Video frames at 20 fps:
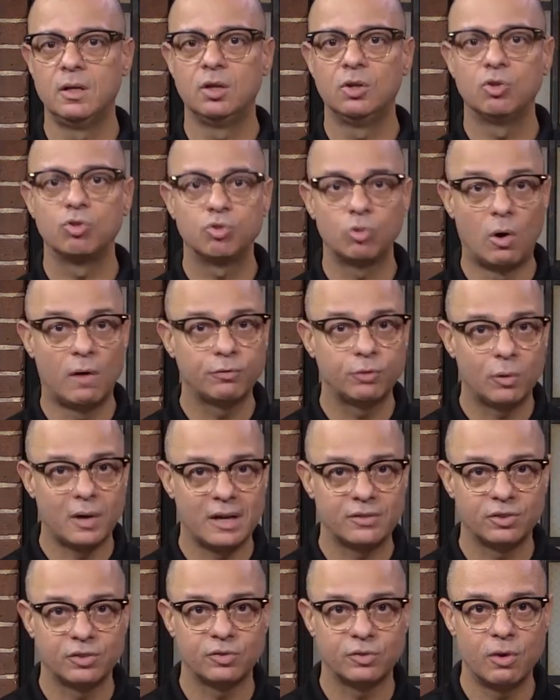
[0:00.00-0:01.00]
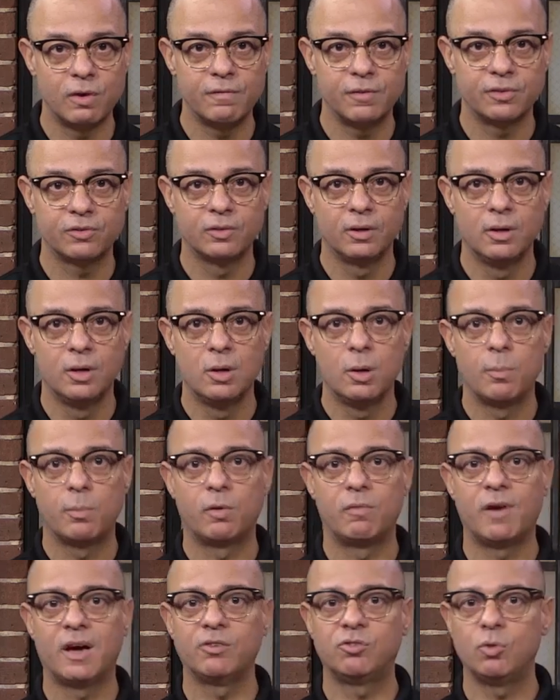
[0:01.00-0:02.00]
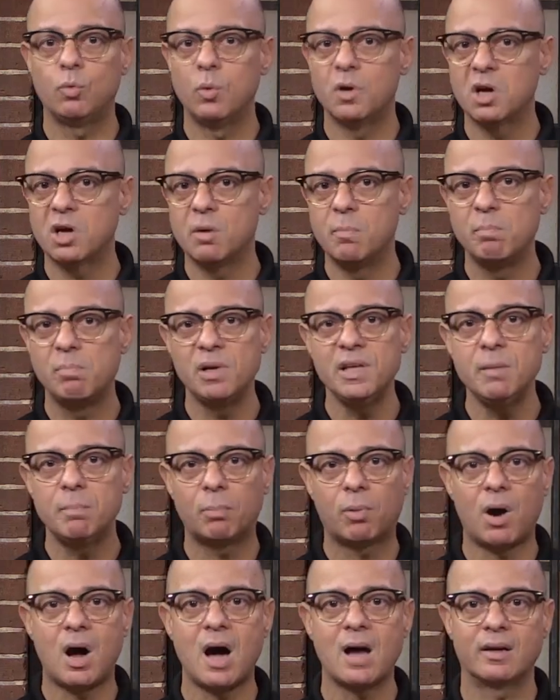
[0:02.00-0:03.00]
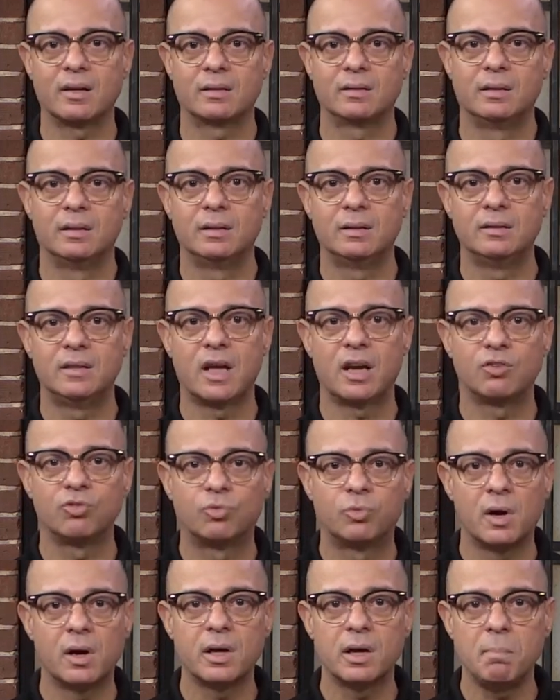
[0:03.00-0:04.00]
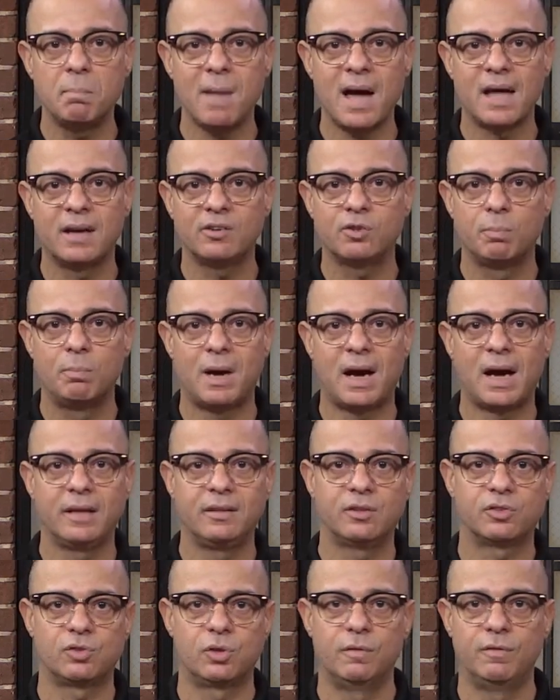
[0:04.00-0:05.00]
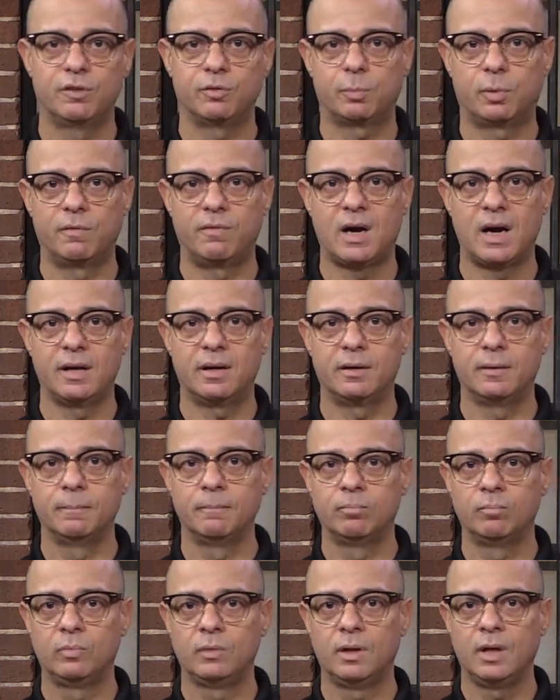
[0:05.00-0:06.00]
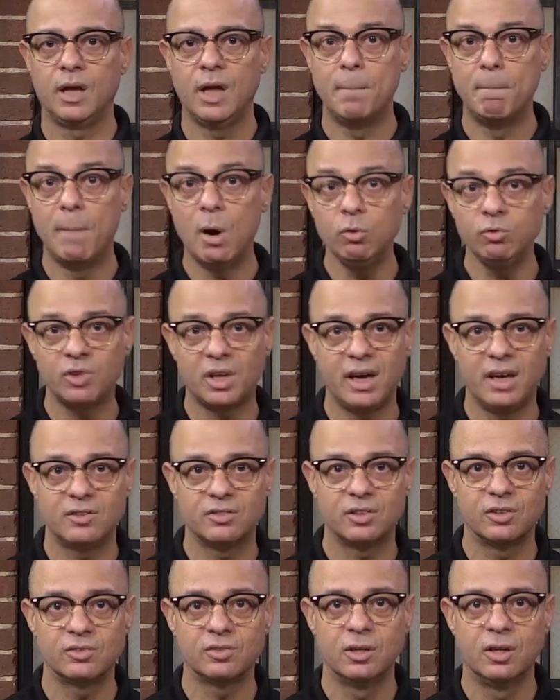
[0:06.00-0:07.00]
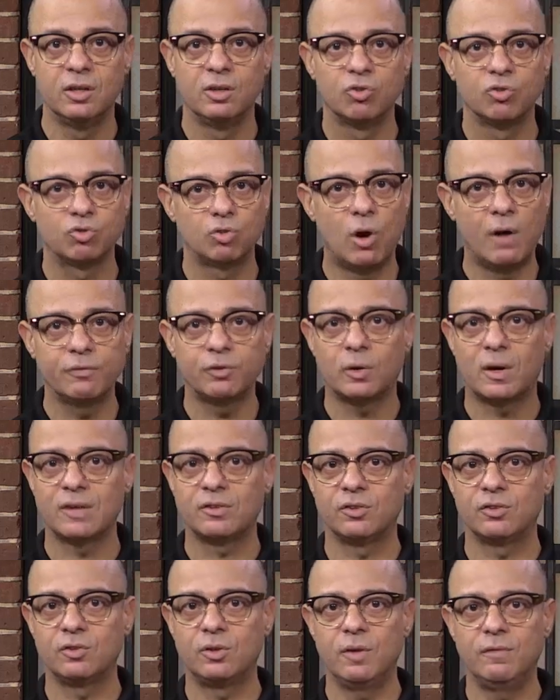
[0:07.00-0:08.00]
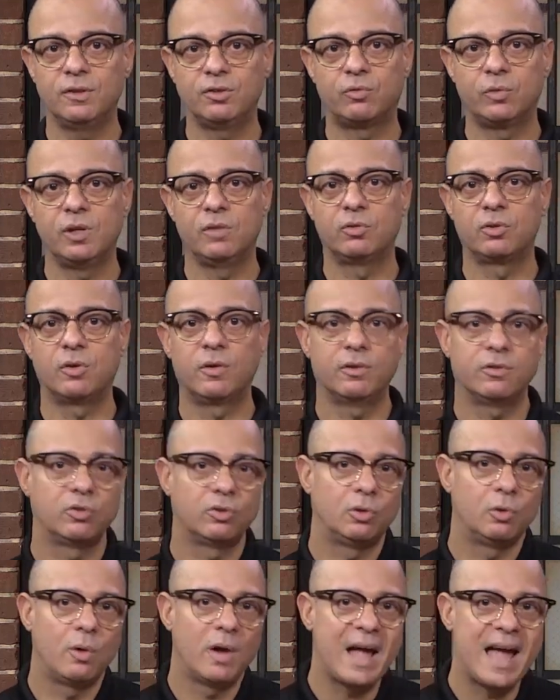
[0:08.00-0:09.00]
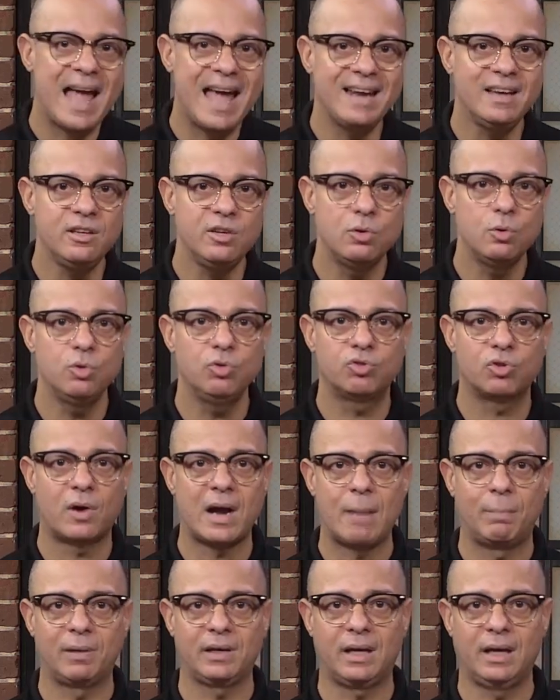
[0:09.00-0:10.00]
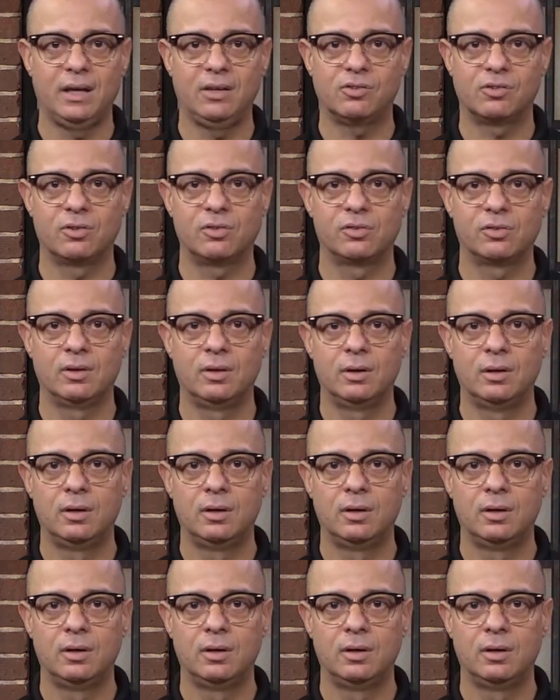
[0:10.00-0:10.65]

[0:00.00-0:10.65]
Software as a service provides you with a complete product that is run and managed by the service provider. In most cases, software as a service refers to end user applications.